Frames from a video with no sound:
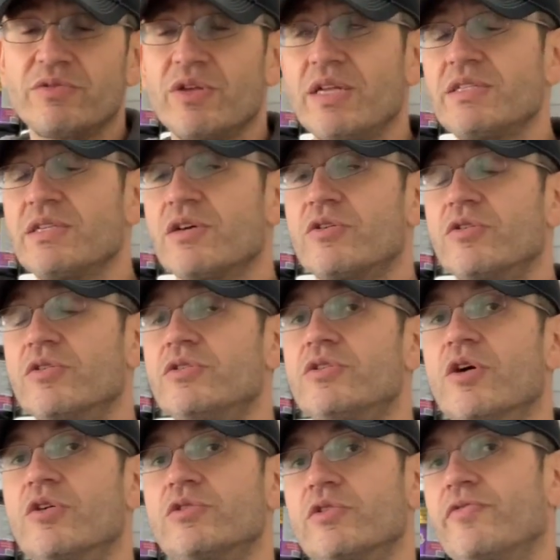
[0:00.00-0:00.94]
So that's a good
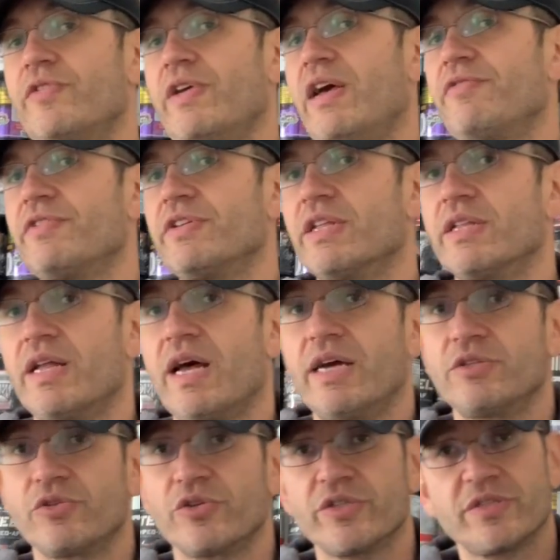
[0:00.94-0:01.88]
dose of caffeine
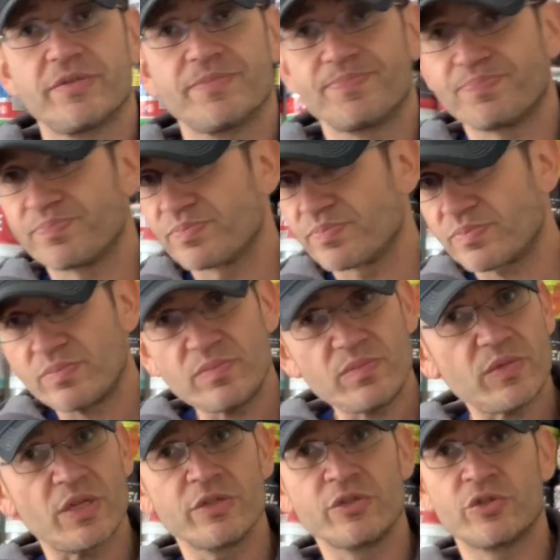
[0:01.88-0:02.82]
anhydrous.
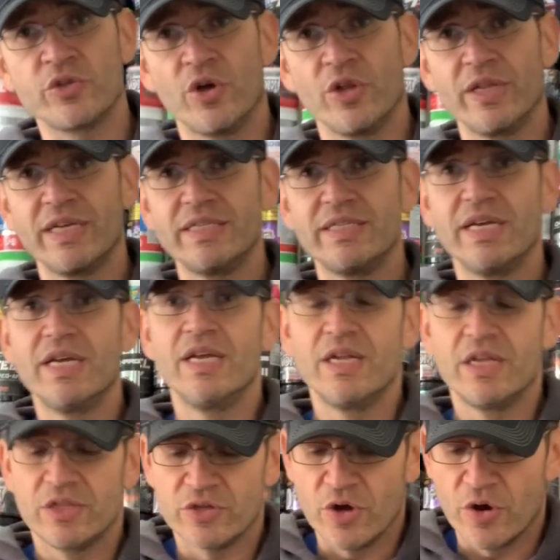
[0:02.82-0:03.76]
Solid,
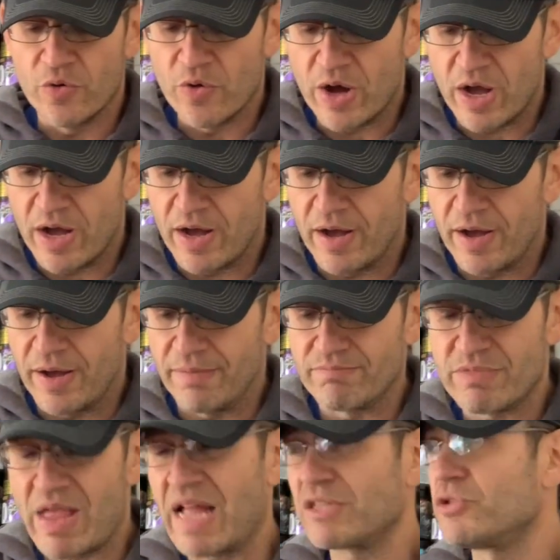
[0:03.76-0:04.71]
no, uh,
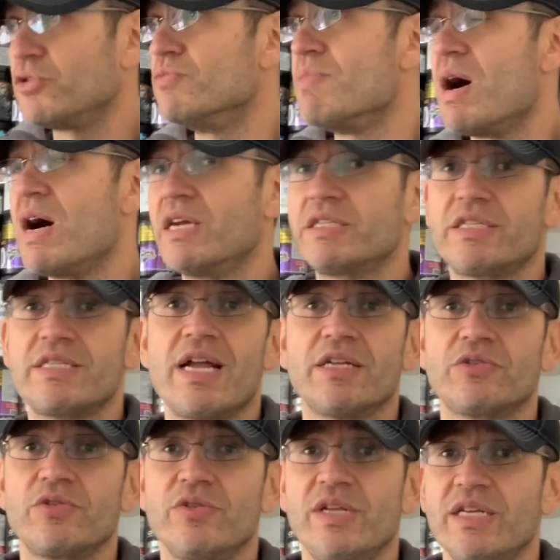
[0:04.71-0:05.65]
not too much,
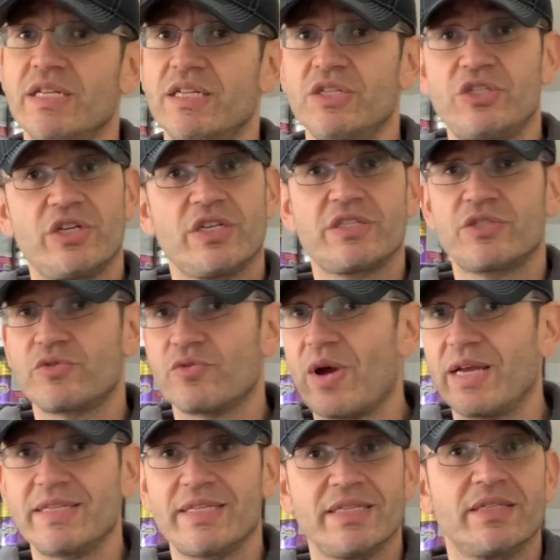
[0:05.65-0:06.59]
not too little, just
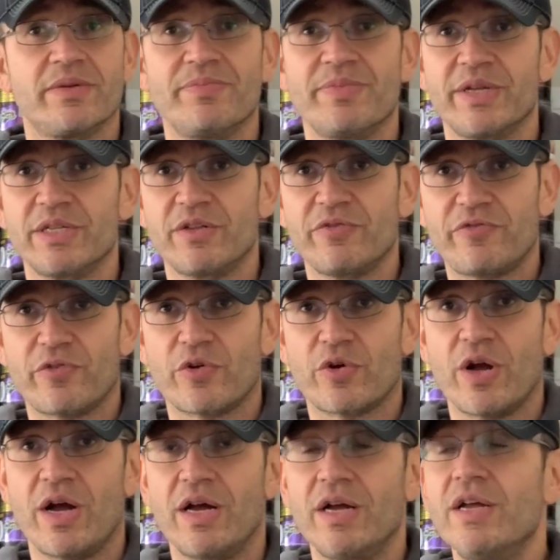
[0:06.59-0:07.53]
right in the middle
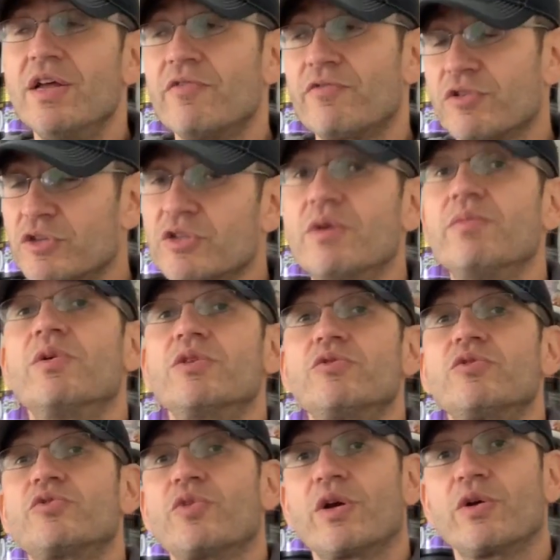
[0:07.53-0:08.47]
for uh, for someone
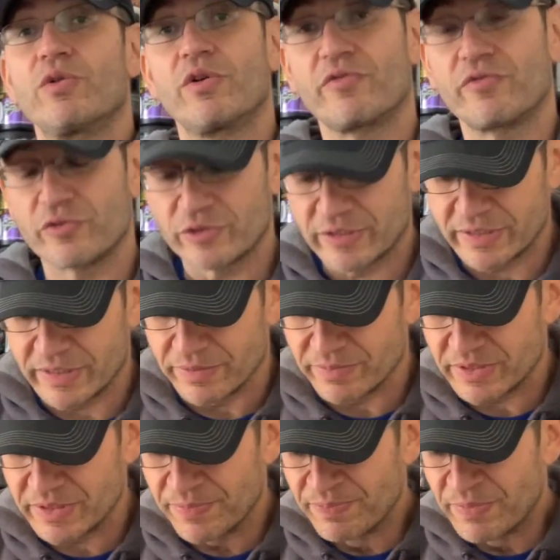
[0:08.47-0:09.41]
who's regular for stims.